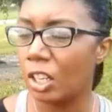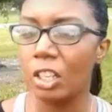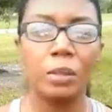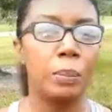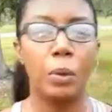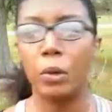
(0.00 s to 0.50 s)

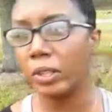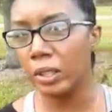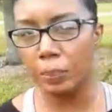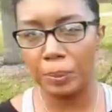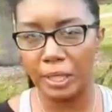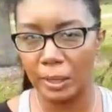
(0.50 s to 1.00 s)
all
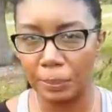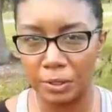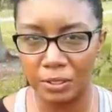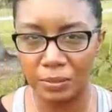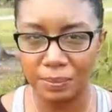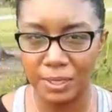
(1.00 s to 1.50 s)
moral
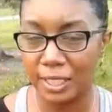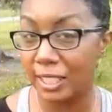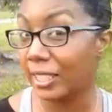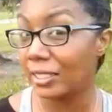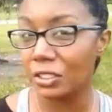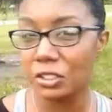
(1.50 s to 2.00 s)
people.
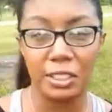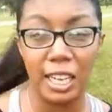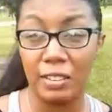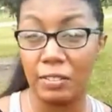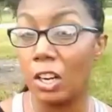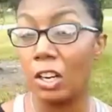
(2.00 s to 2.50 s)
It can't
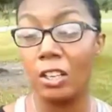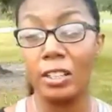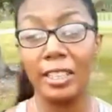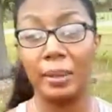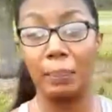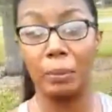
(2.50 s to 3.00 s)
just have all